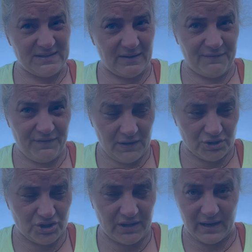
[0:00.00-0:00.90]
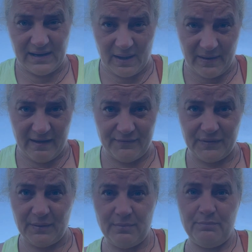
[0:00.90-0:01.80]
I finished that I now have
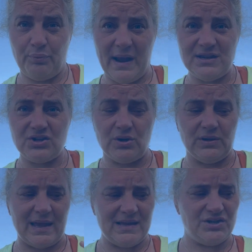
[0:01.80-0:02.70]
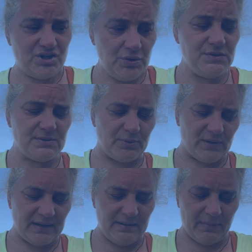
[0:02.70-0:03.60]
practical and
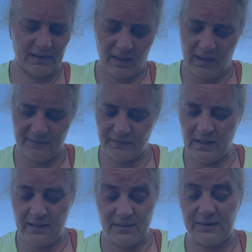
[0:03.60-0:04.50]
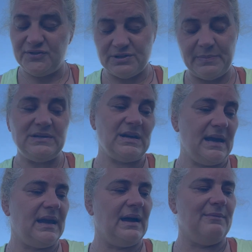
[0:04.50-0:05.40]
usable in my life that have just been
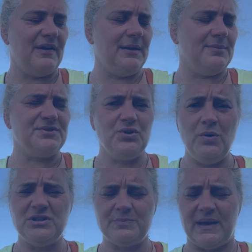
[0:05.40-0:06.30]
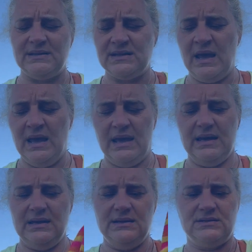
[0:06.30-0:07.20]
taking up valuable storage space
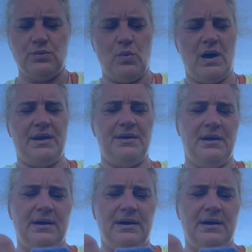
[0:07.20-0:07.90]
is 1,